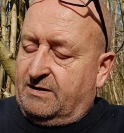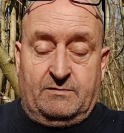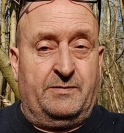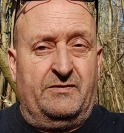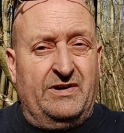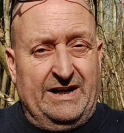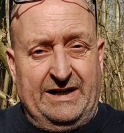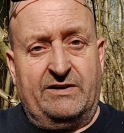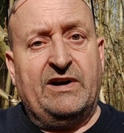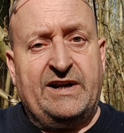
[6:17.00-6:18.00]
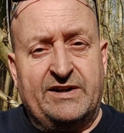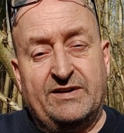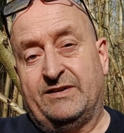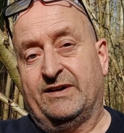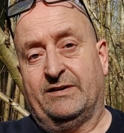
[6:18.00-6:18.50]
It would be really great
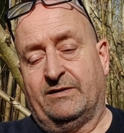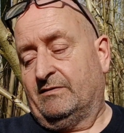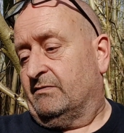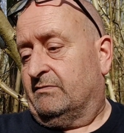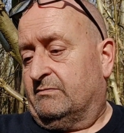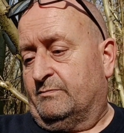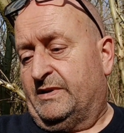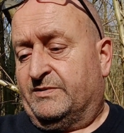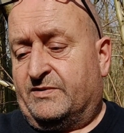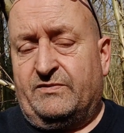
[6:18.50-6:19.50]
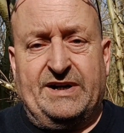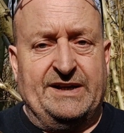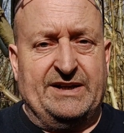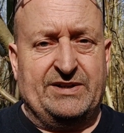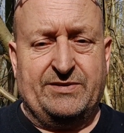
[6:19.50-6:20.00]
to be able to
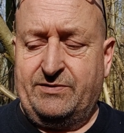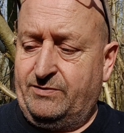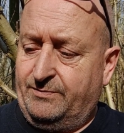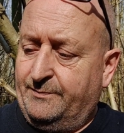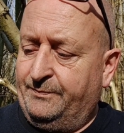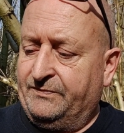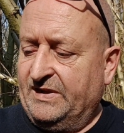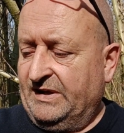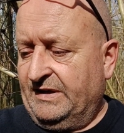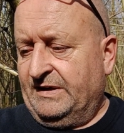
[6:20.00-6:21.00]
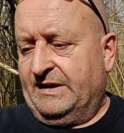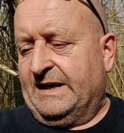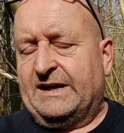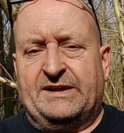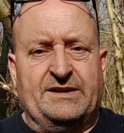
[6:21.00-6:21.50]
rear this through
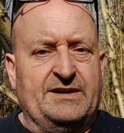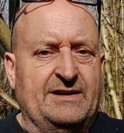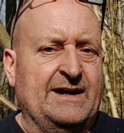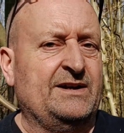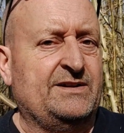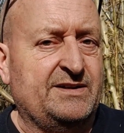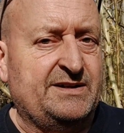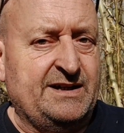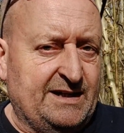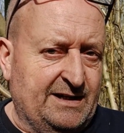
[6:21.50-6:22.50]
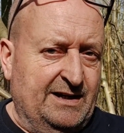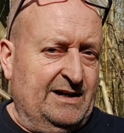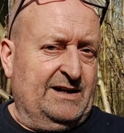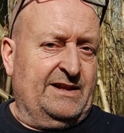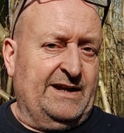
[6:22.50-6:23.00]
and get to see
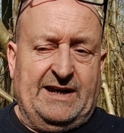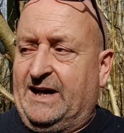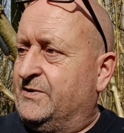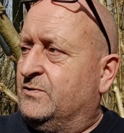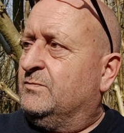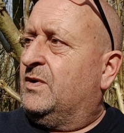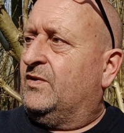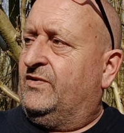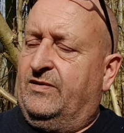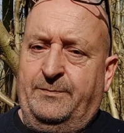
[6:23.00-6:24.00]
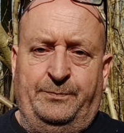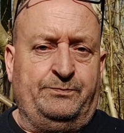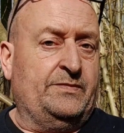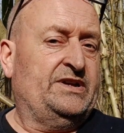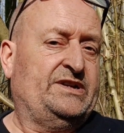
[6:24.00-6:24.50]
the adult moth.
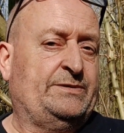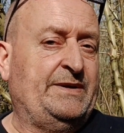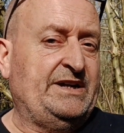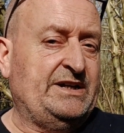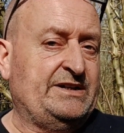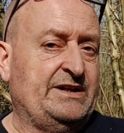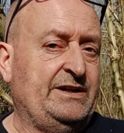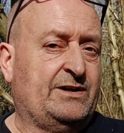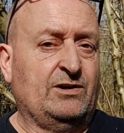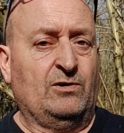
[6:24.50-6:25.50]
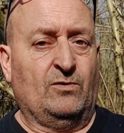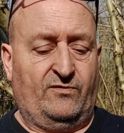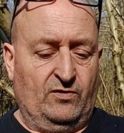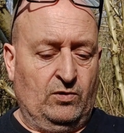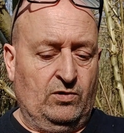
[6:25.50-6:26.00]
But it's a species that you can look
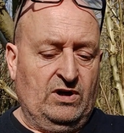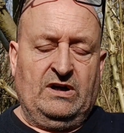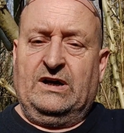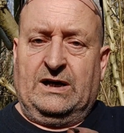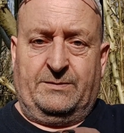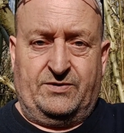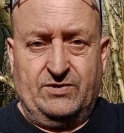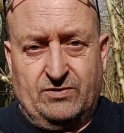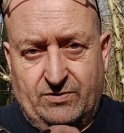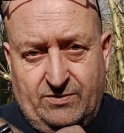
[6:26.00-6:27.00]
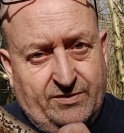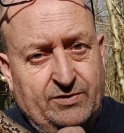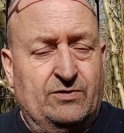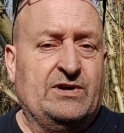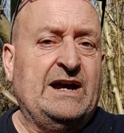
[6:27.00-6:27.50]
for. I'm sure
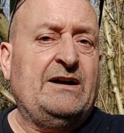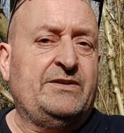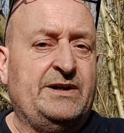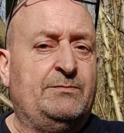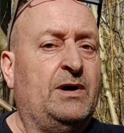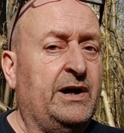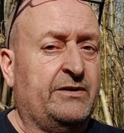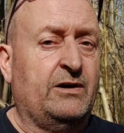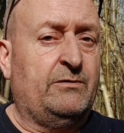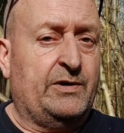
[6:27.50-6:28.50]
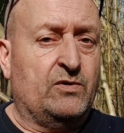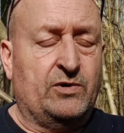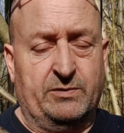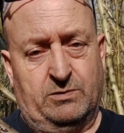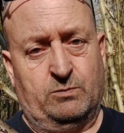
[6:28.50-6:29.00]
your county micro
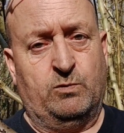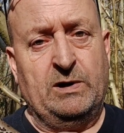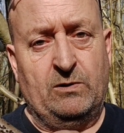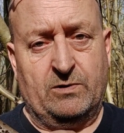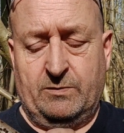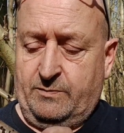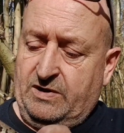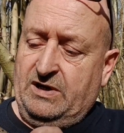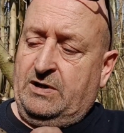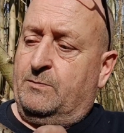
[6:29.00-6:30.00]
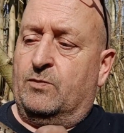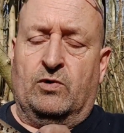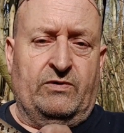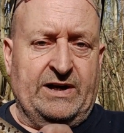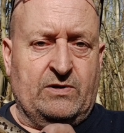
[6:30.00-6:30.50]
recorder would welcome
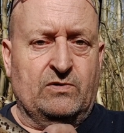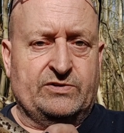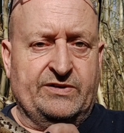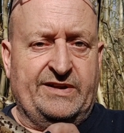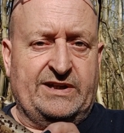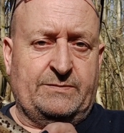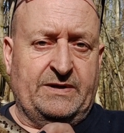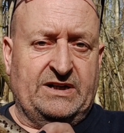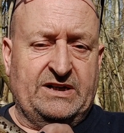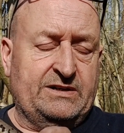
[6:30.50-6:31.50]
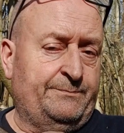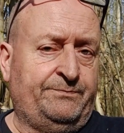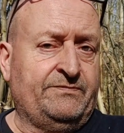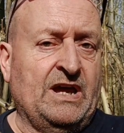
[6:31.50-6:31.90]
more records of this species.